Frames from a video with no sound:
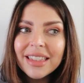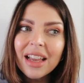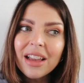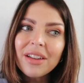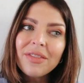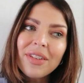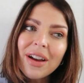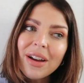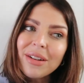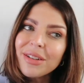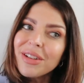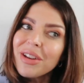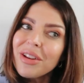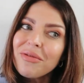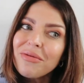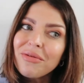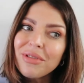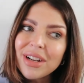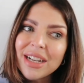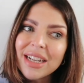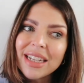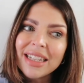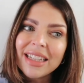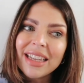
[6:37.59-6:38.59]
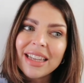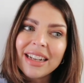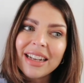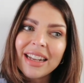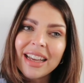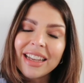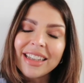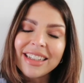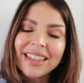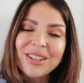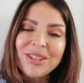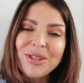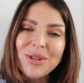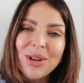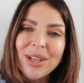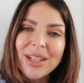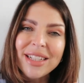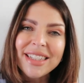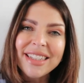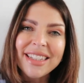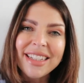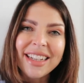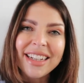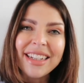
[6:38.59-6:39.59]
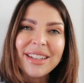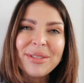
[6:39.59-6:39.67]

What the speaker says: I found it really like interesting.